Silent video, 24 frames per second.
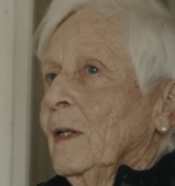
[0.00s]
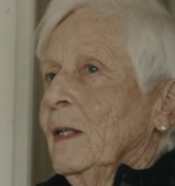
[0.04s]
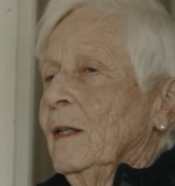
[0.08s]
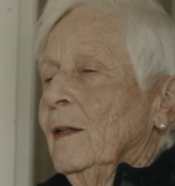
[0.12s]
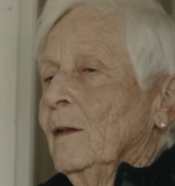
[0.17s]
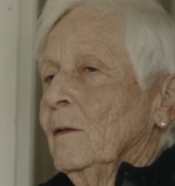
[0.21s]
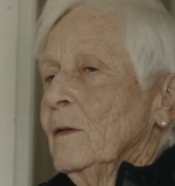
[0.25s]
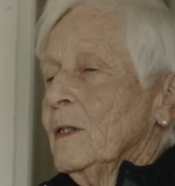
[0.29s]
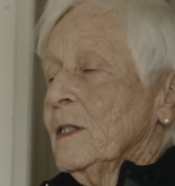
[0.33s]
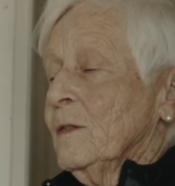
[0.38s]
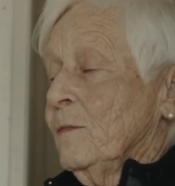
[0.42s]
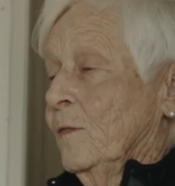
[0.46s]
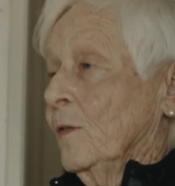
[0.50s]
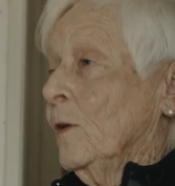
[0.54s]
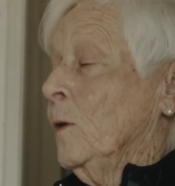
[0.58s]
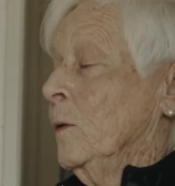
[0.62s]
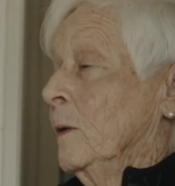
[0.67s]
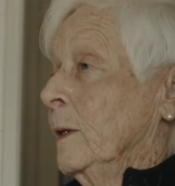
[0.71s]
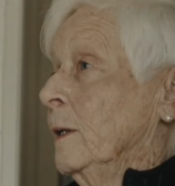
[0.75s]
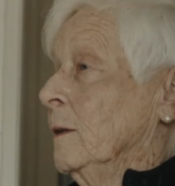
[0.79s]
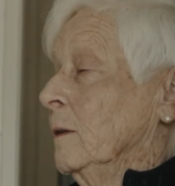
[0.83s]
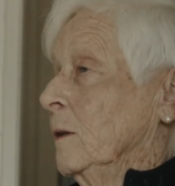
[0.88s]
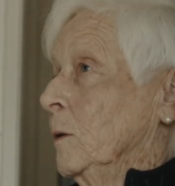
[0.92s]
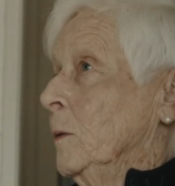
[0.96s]
And that was for
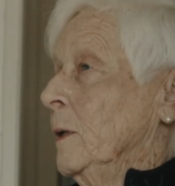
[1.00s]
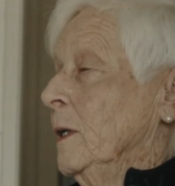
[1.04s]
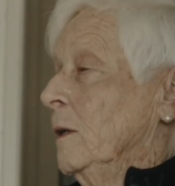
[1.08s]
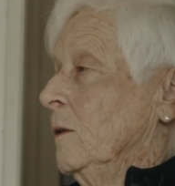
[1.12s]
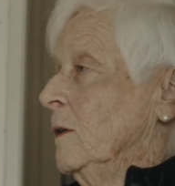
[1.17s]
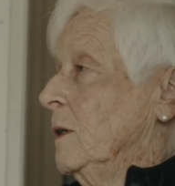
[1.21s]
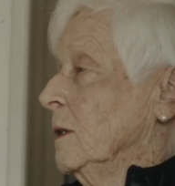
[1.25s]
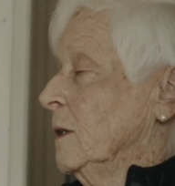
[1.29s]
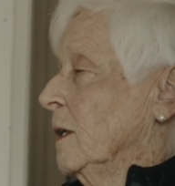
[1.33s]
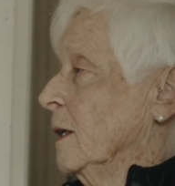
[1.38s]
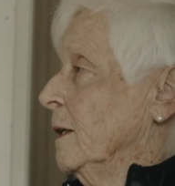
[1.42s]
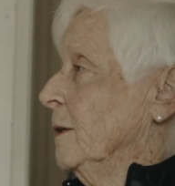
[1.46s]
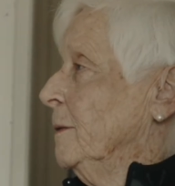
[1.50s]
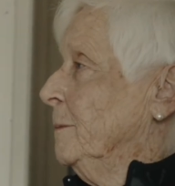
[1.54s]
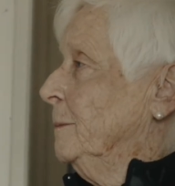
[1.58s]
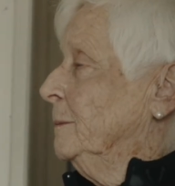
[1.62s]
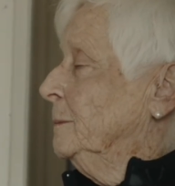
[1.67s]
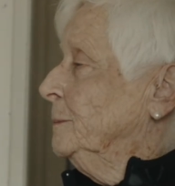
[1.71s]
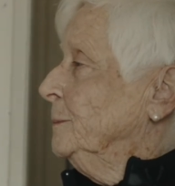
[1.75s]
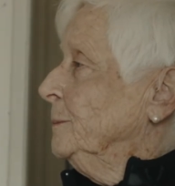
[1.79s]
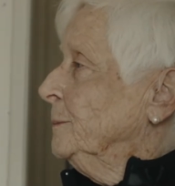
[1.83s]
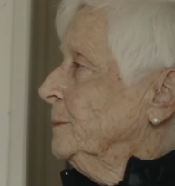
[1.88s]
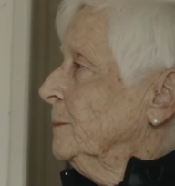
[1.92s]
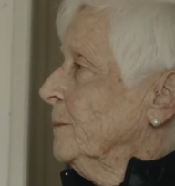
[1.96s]
quite a long time.
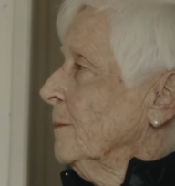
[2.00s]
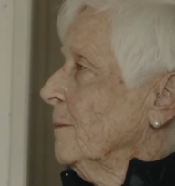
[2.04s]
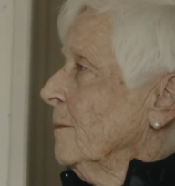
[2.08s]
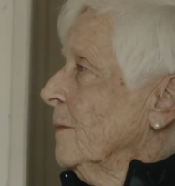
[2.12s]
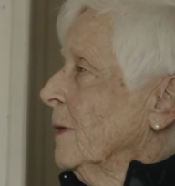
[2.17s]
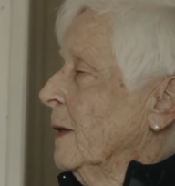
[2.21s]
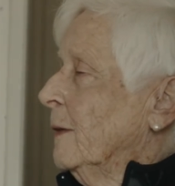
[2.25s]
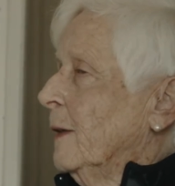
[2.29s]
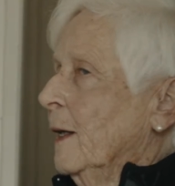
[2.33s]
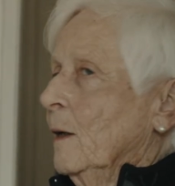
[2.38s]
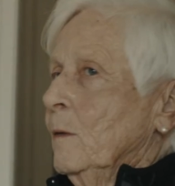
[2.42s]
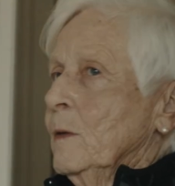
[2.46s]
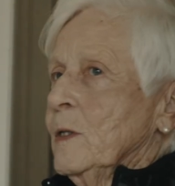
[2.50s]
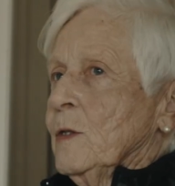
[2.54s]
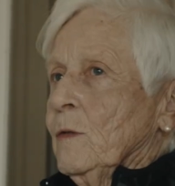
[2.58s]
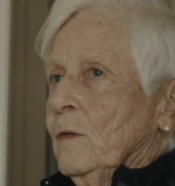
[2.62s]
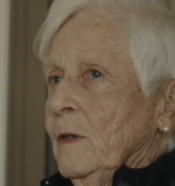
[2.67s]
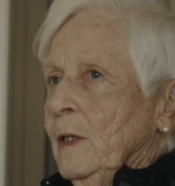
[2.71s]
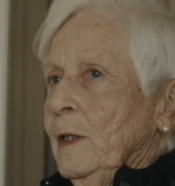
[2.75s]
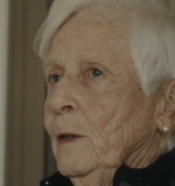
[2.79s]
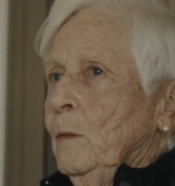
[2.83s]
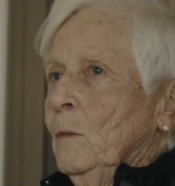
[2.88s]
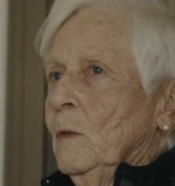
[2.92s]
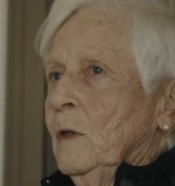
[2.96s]
That was
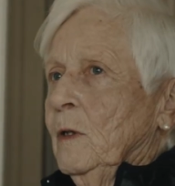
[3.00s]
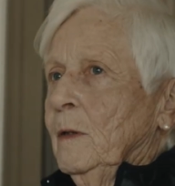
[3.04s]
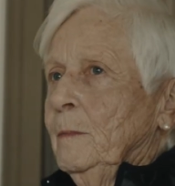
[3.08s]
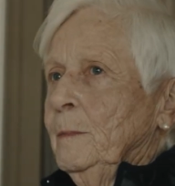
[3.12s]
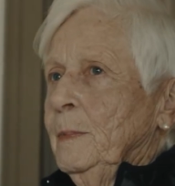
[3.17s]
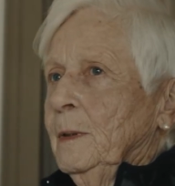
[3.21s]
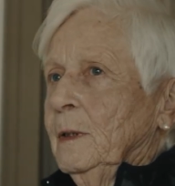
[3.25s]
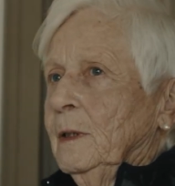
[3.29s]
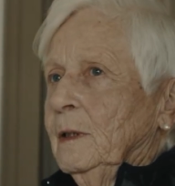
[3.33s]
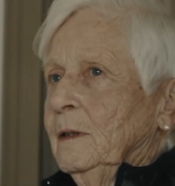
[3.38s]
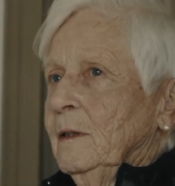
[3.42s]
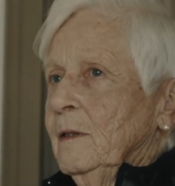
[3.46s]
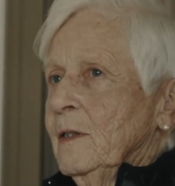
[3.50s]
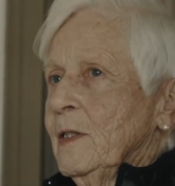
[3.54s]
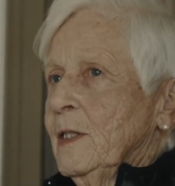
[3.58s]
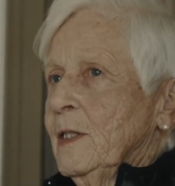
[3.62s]
really warm, but you